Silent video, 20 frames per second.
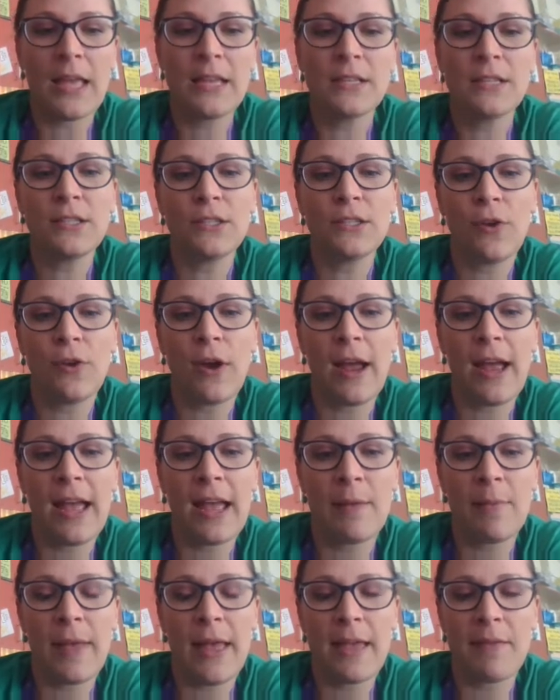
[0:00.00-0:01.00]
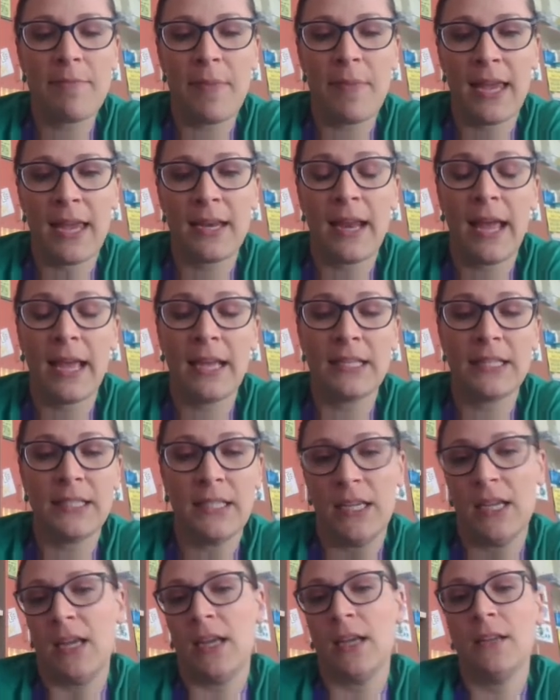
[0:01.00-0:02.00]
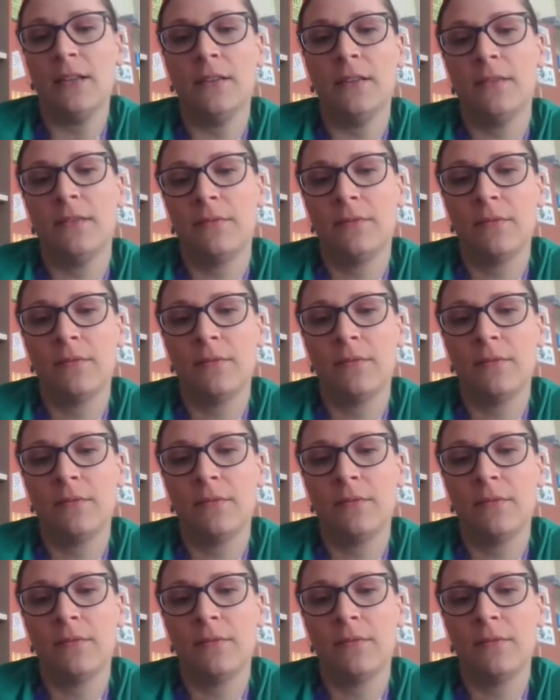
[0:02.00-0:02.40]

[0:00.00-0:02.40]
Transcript: And describe a main idea.